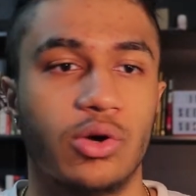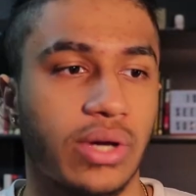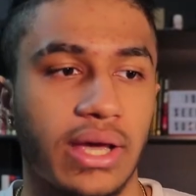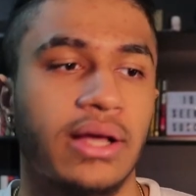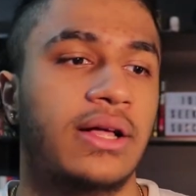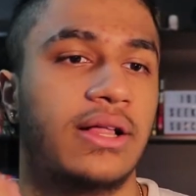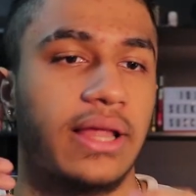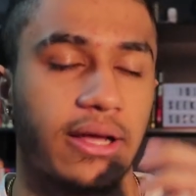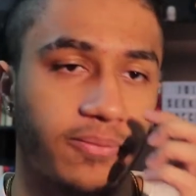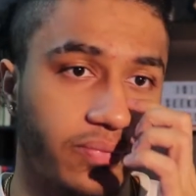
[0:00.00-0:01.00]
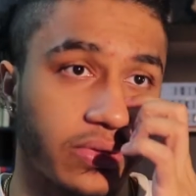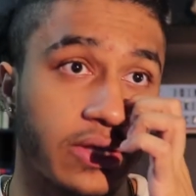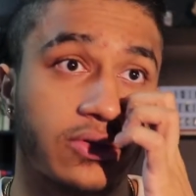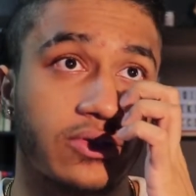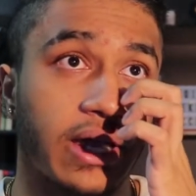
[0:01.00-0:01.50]
Okay, like
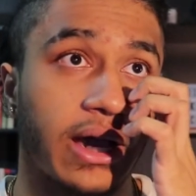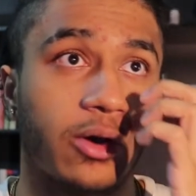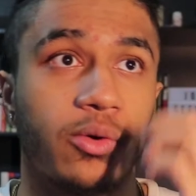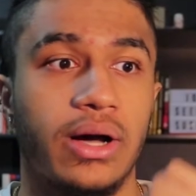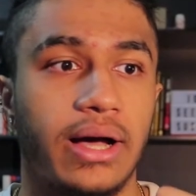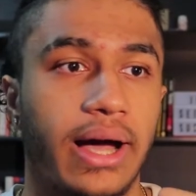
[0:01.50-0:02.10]
this is how